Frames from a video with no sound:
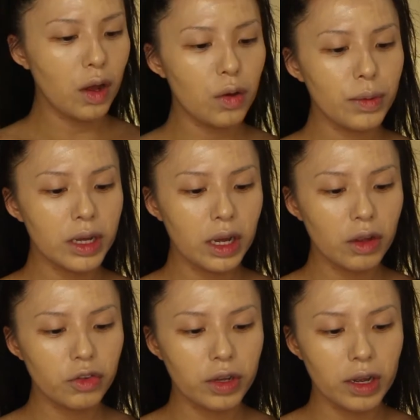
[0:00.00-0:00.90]
Oh my
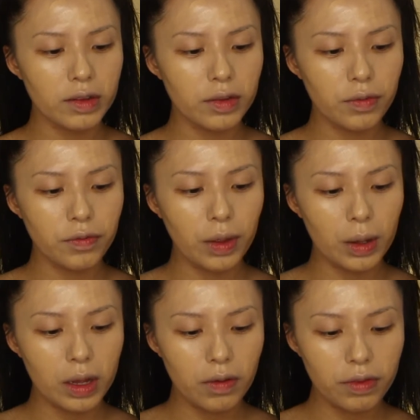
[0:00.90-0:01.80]
gosh, you guys, the
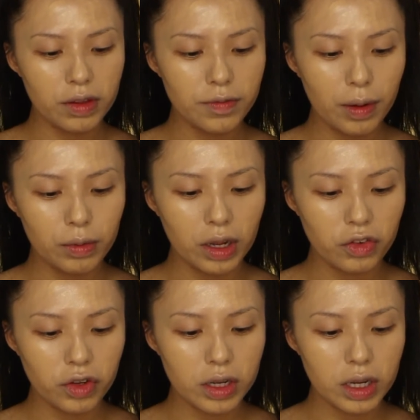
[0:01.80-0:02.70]
feeling of this
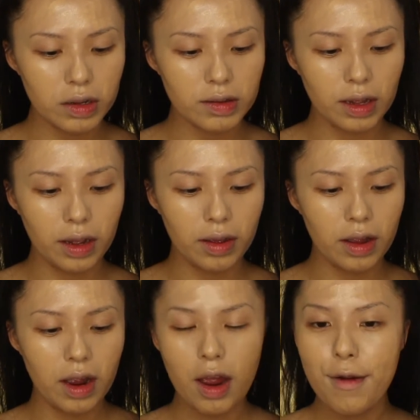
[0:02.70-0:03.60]
foundation is like
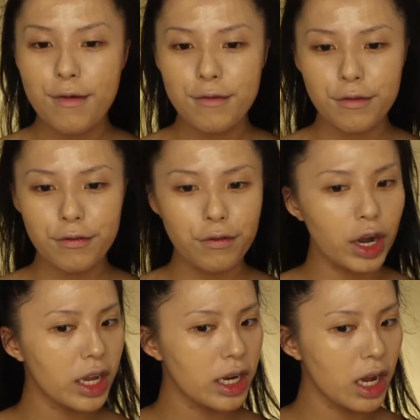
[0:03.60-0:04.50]

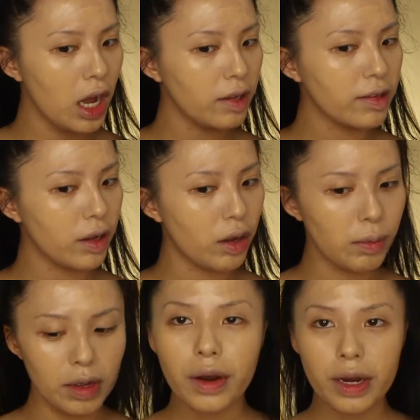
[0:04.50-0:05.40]
freaking
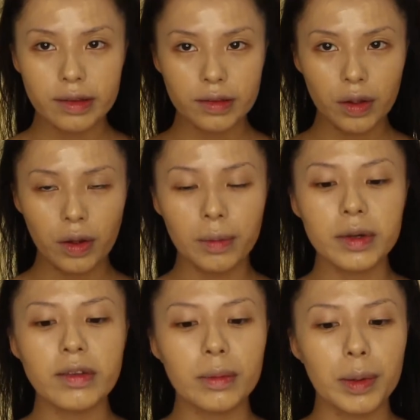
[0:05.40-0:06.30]
awesome. Alright, so I'm going
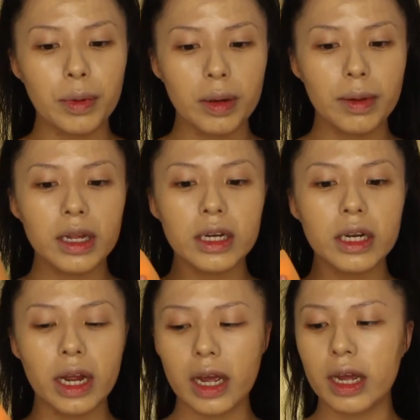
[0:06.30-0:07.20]
to take my beauty
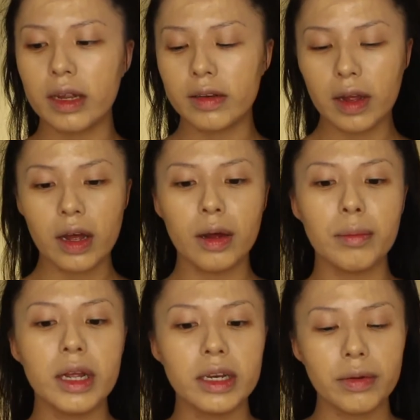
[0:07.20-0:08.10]
blender and
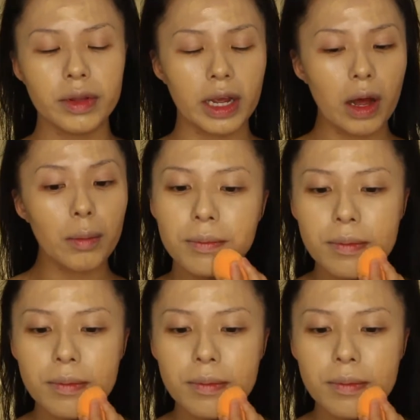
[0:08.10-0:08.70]
blend everything out.